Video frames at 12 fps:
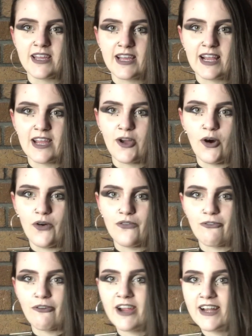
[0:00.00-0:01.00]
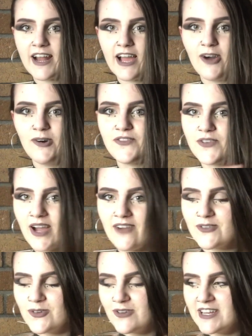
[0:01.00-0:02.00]
click off right now if you haven't
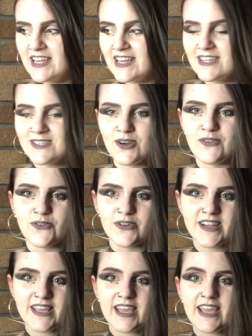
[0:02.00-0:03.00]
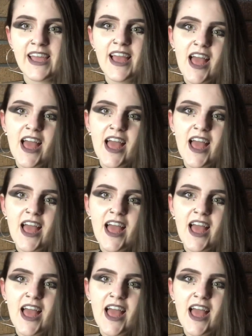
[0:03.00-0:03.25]
already clicked off already.